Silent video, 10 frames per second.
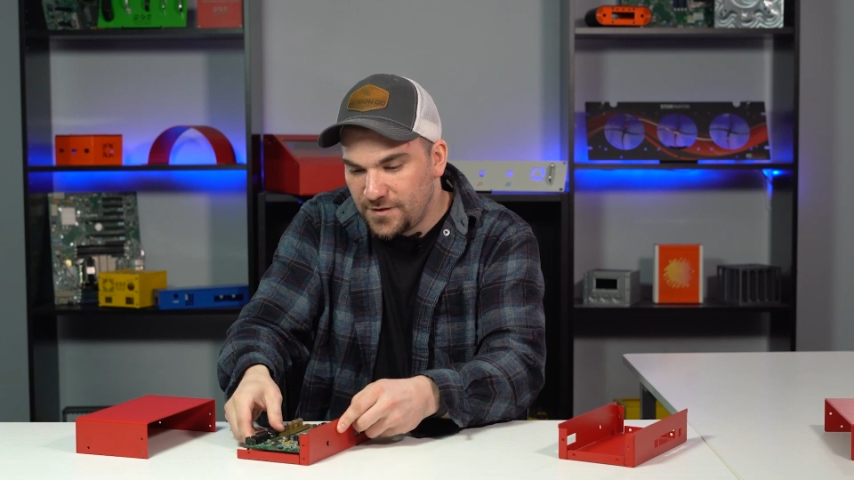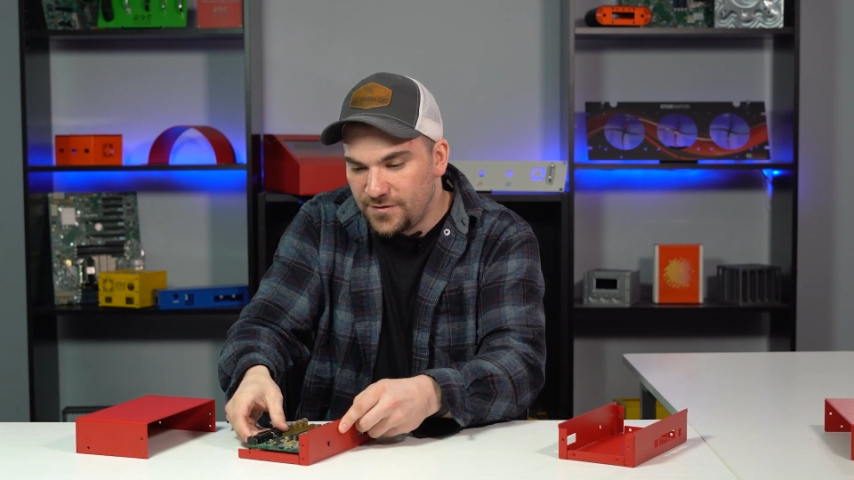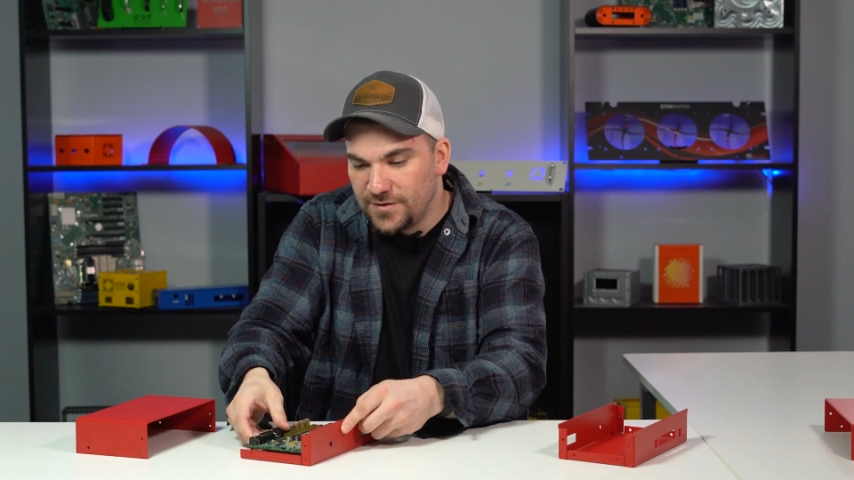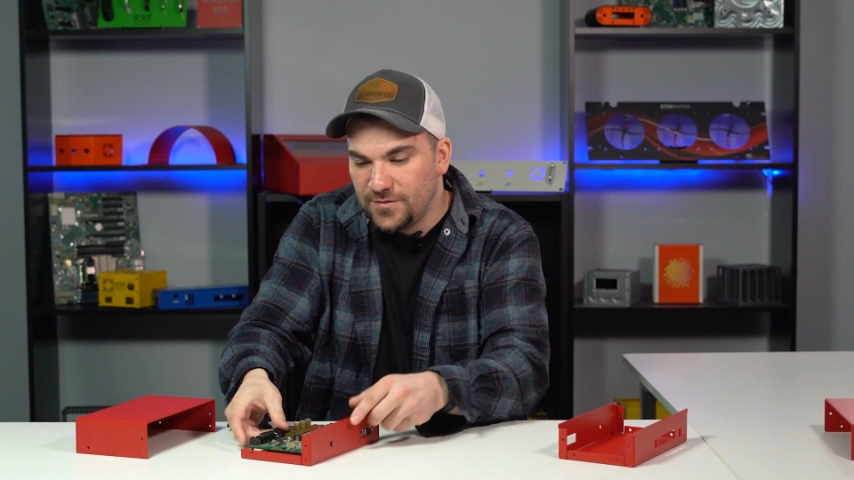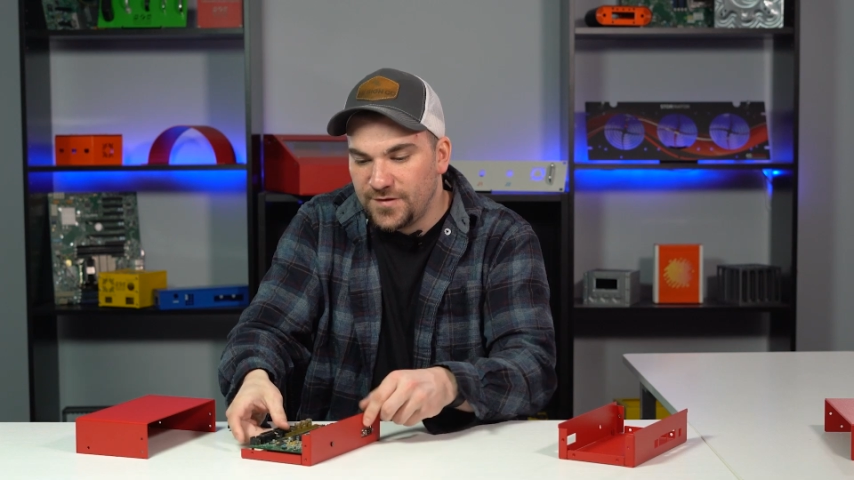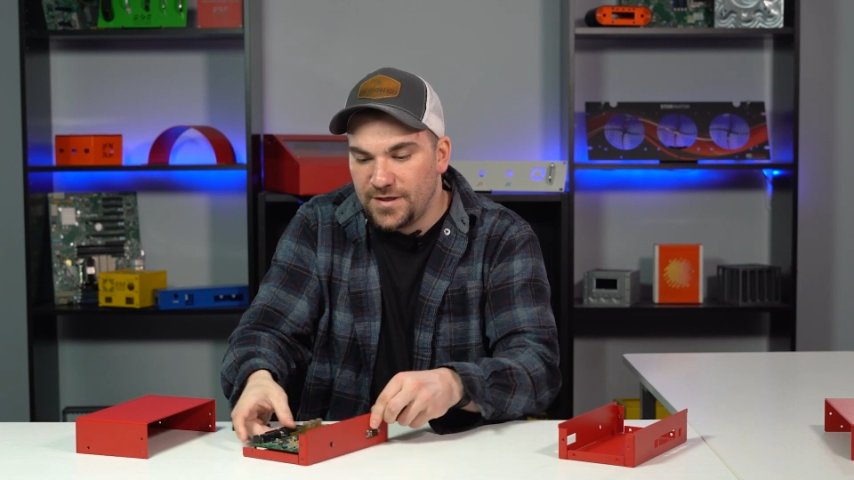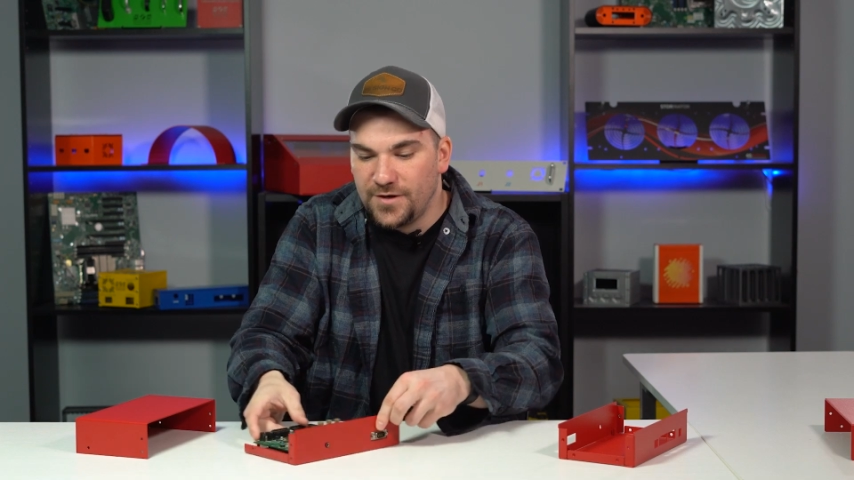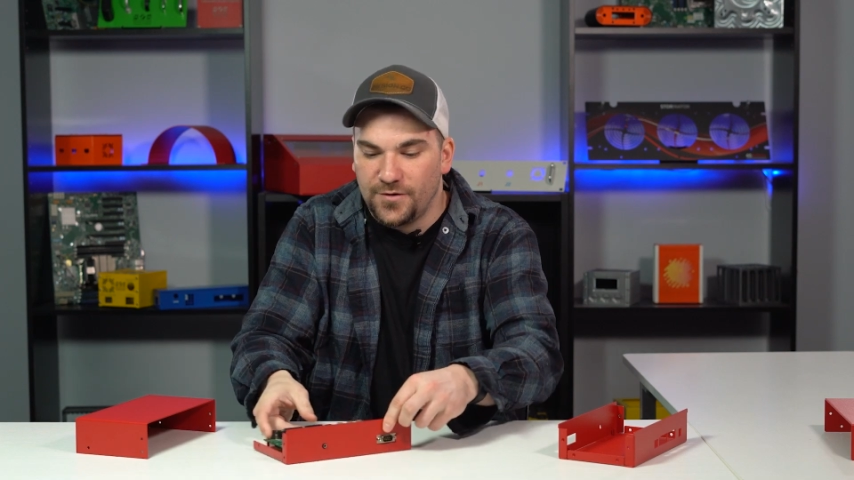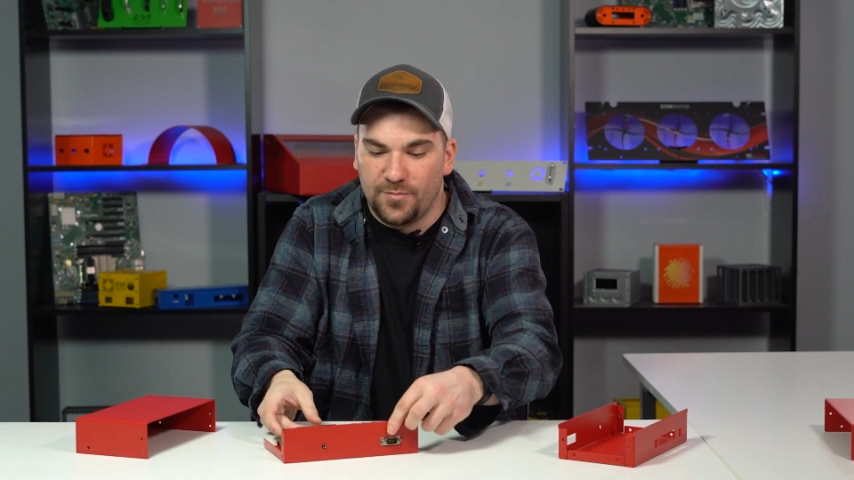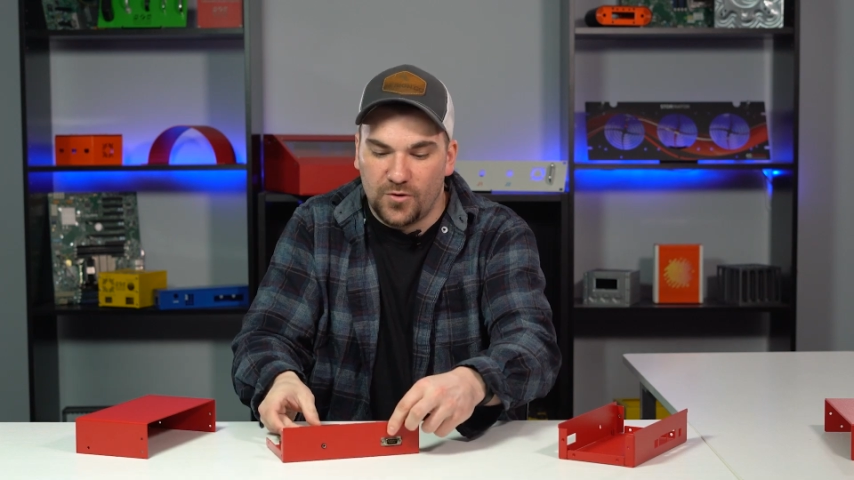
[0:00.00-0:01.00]
So you can see
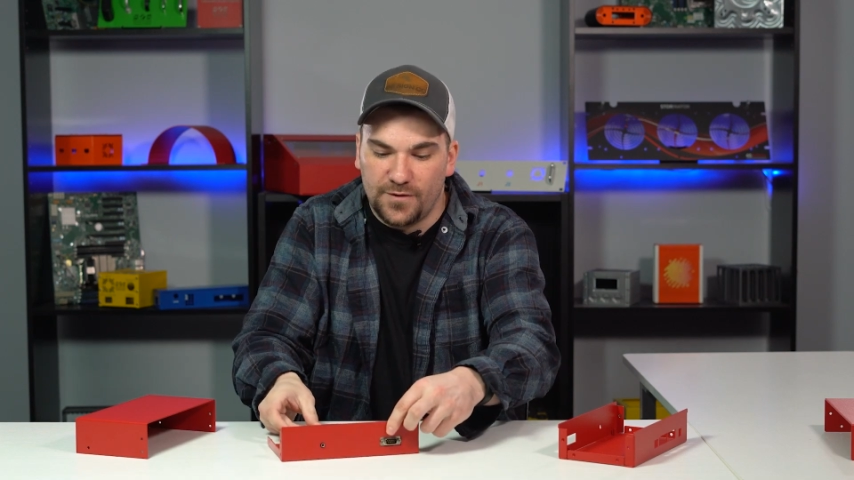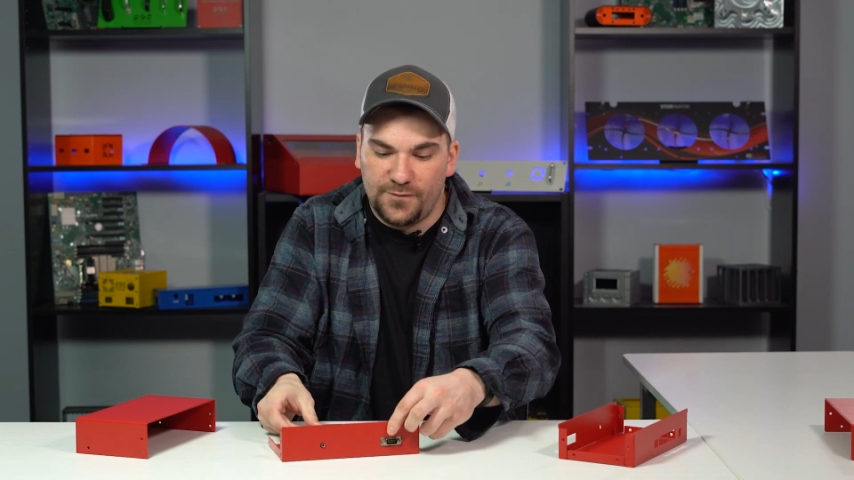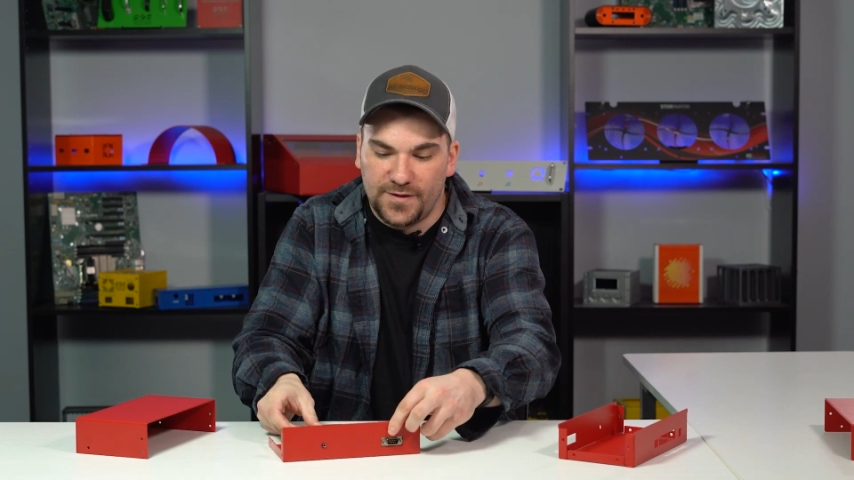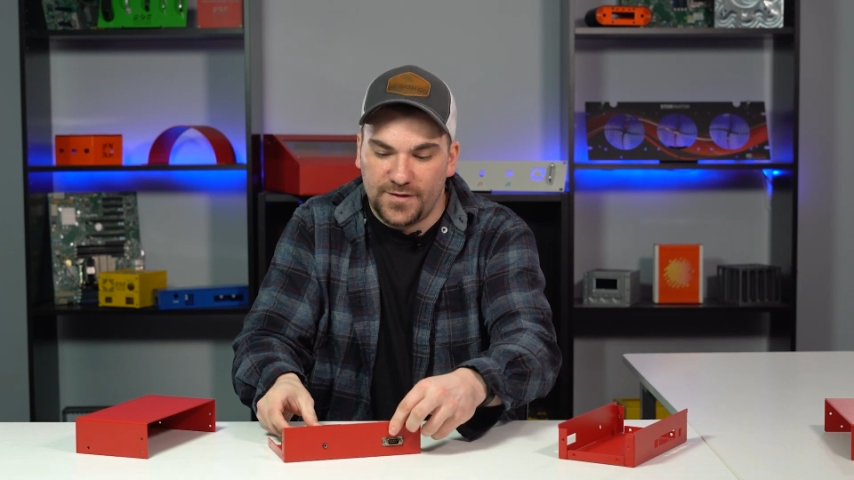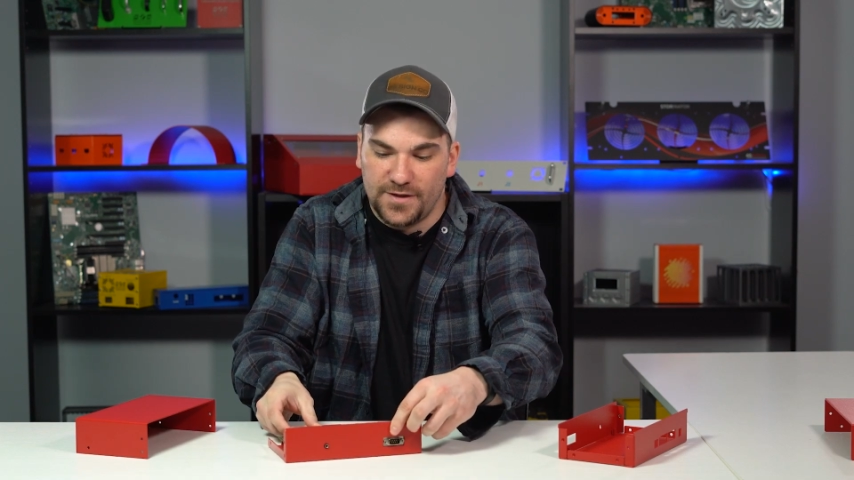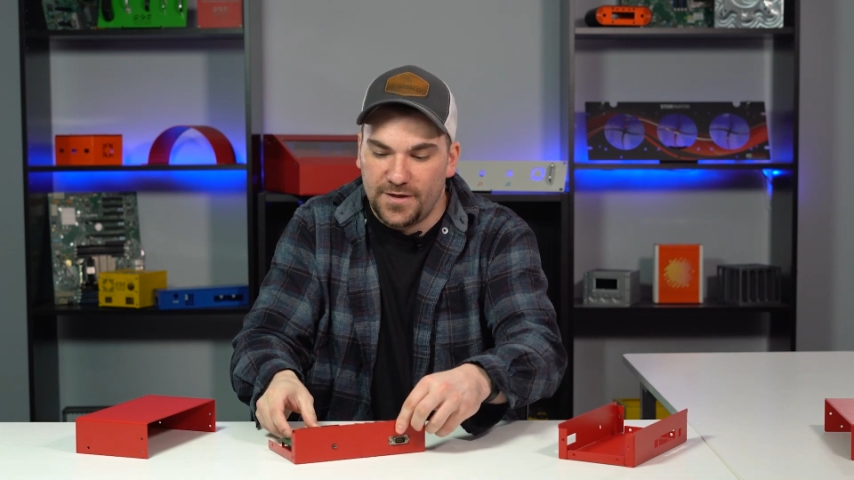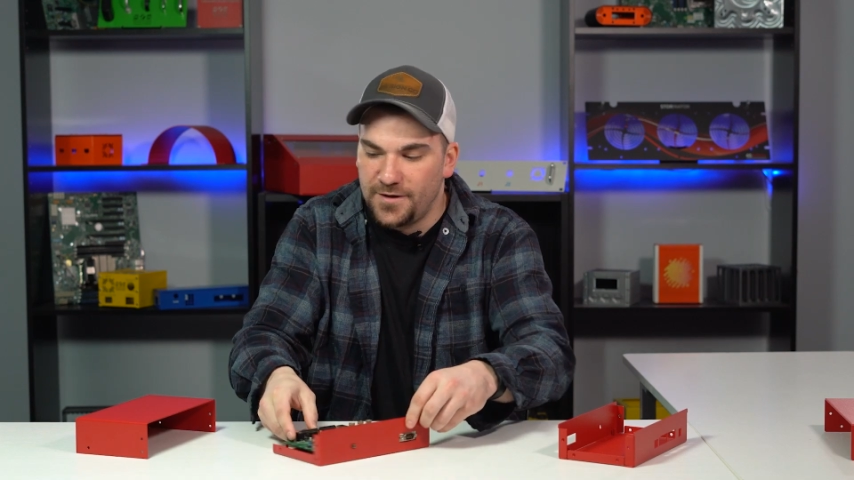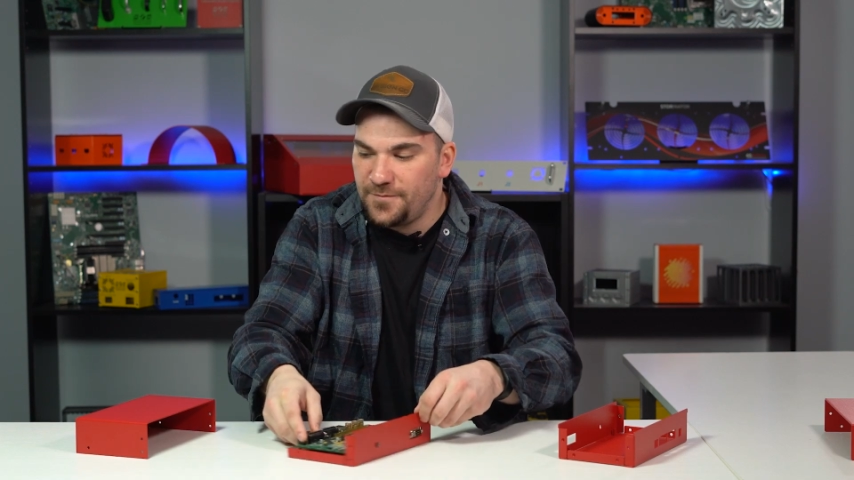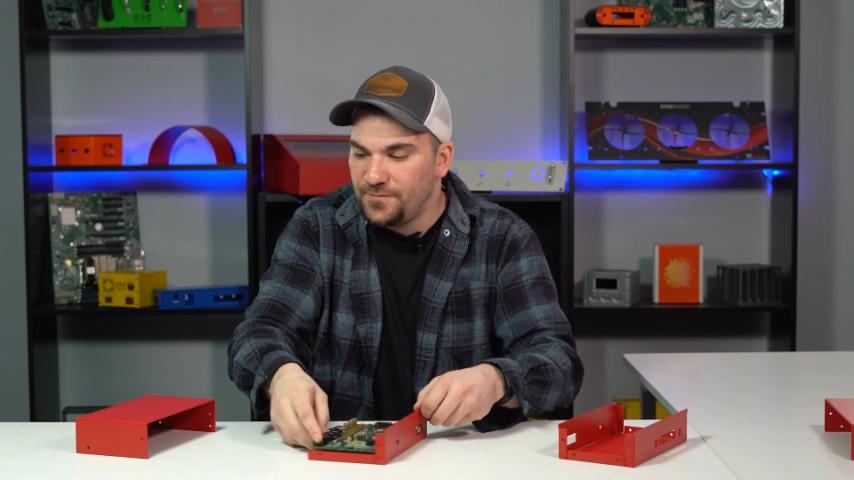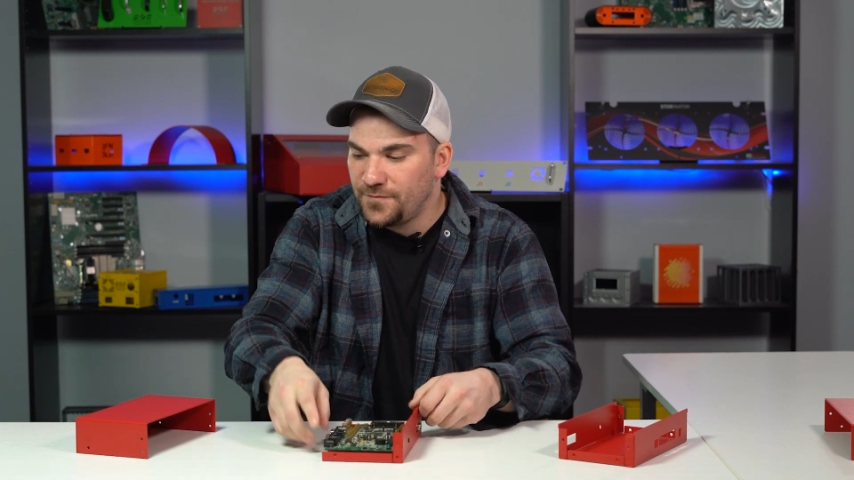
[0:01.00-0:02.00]
here the board fits in here